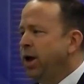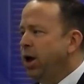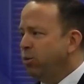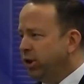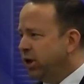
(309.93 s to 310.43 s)

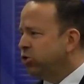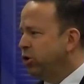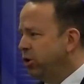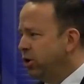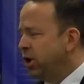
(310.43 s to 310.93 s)
And what that's
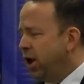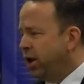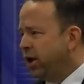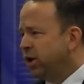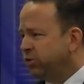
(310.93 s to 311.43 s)
going to look
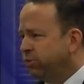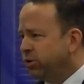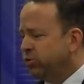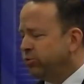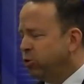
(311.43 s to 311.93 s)
like is,
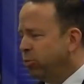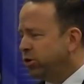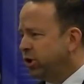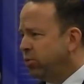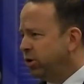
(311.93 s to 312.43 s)
first and
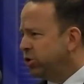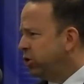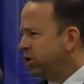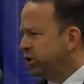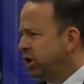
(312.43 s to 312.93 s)
foremost, I want to
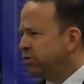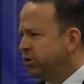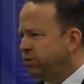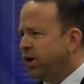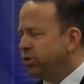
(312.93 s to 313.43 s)
start a Sheriff's
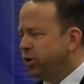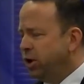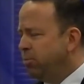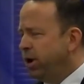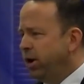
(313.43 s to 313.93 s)

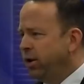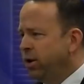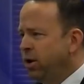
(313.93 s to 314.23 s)
Advisory Committee,